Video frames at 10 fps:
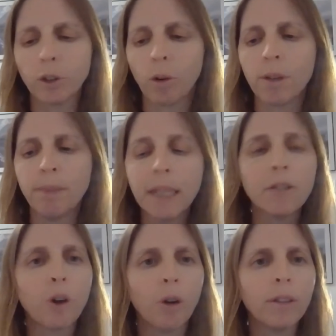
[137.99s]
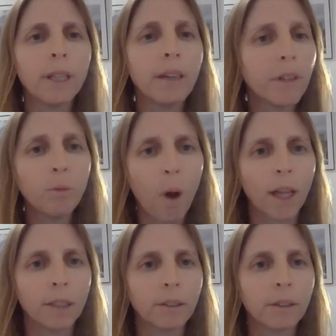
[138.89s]
story being told even
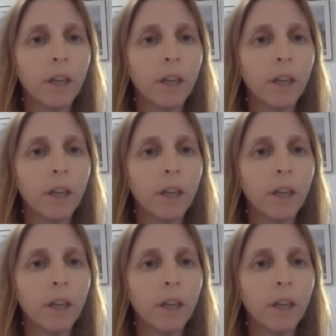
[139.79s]
once